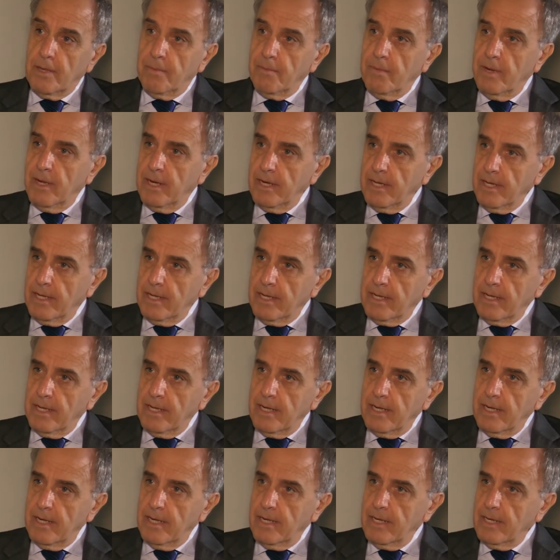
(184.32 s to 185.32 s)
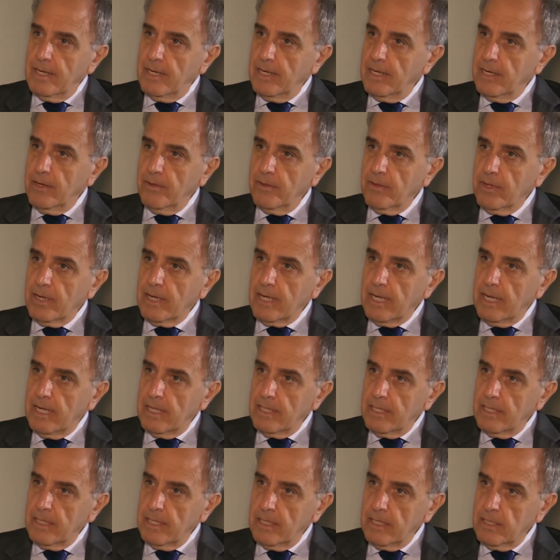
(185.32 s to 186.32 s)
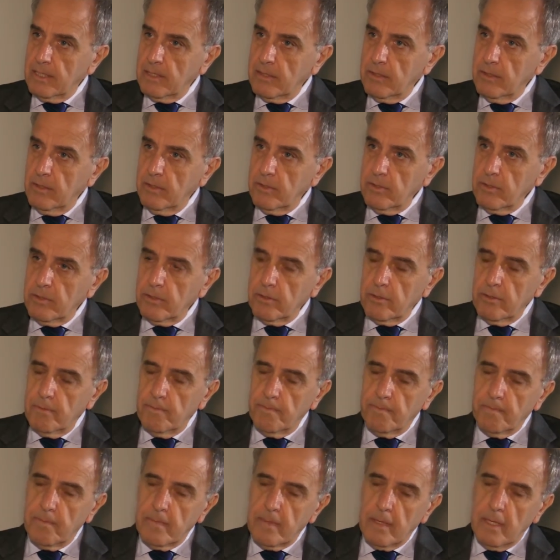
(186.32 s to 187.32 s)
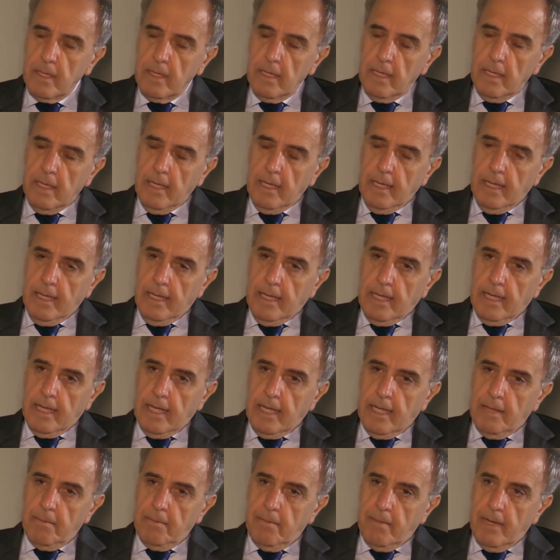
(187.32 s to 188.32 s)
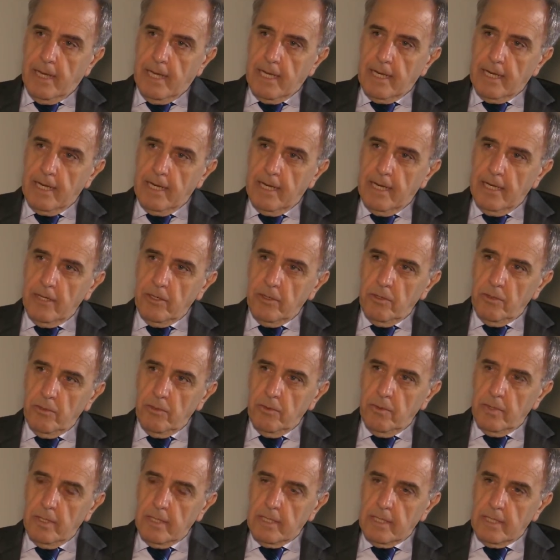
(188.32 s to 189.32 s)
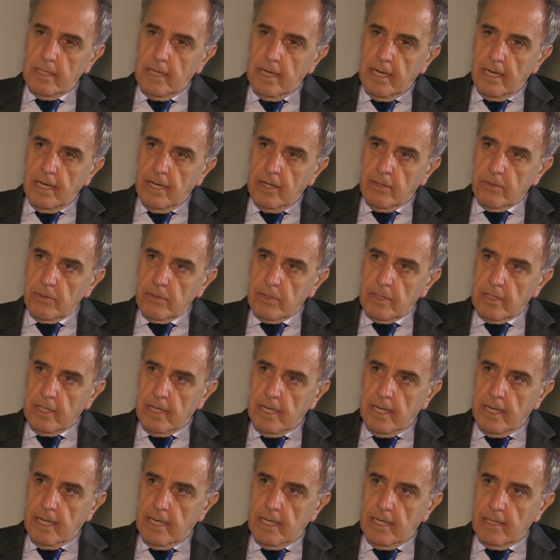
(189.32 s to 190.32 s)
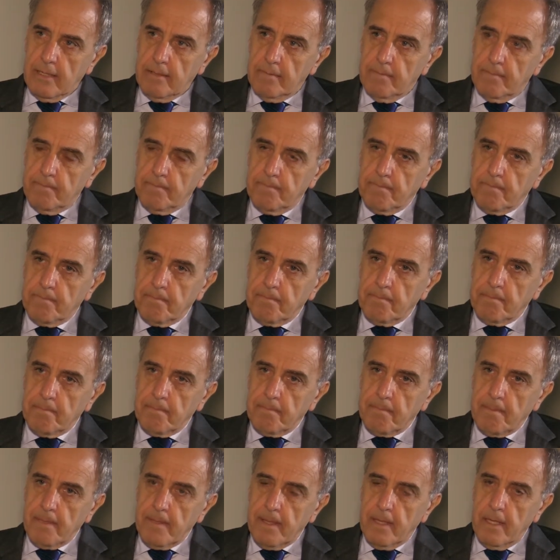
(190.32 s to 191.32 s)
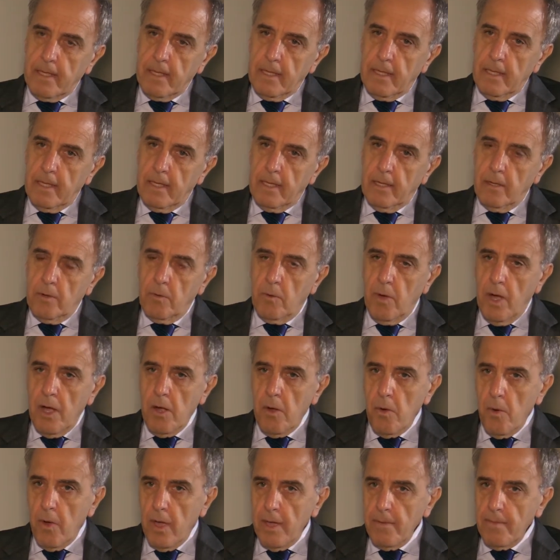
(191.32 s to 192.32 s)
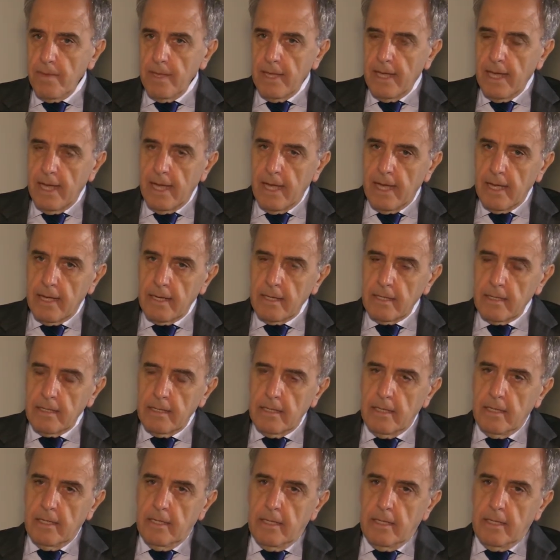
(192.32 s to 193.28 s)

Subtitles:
America and other countries also. And my relation with Lausanne, in one way, began